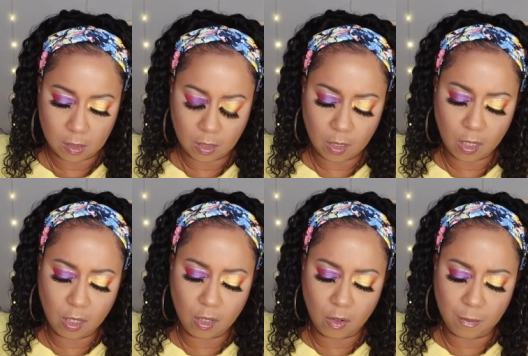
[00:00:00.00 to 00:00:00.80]

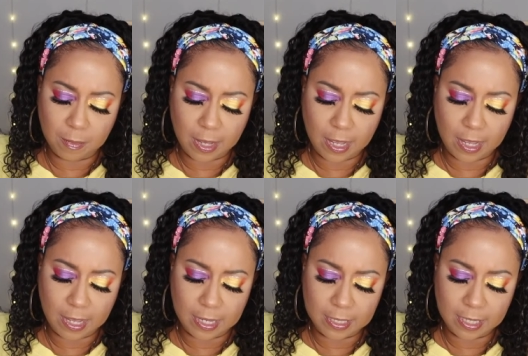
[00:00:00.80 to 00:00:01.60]
Oh
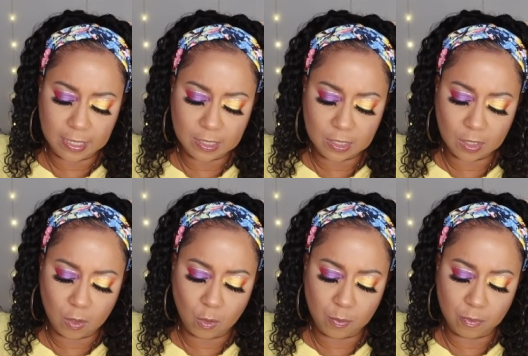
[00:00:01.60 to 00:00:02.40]
my, that is
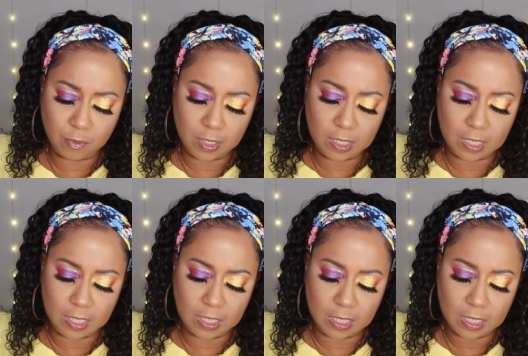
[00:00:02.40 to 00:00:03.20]
so
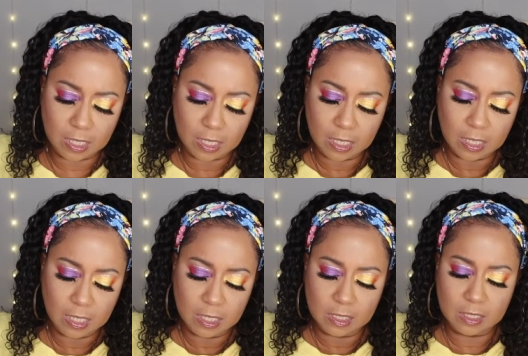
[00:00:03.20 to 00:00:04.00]
pretty.
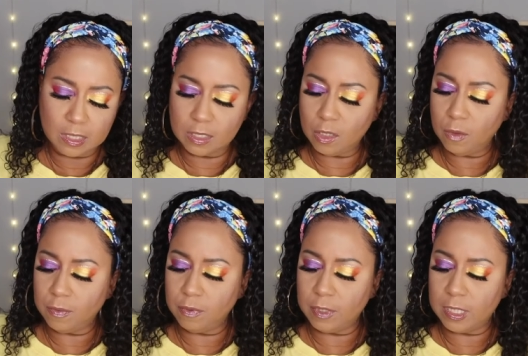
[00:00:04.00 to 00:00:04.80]
So
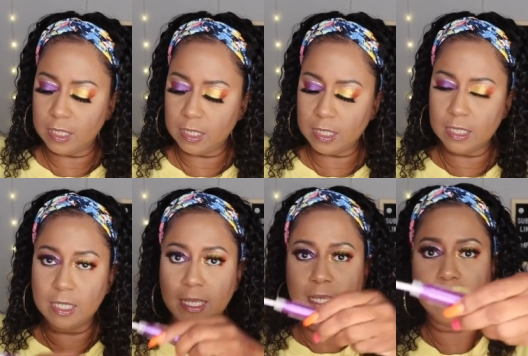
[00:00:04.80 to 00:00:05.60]
pretty. Look at
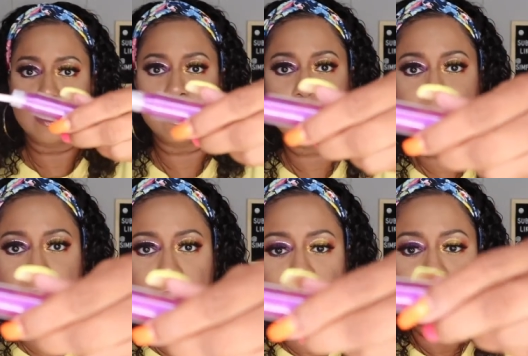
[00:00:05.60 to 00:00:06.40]
that.
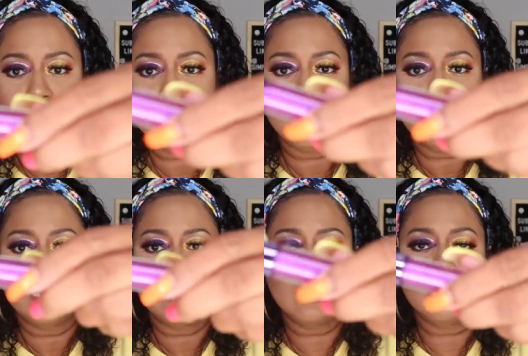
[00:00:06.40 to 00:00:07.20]

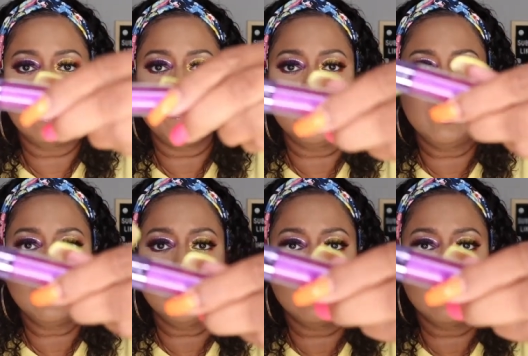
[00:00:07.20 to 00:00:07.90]
Ah, but look at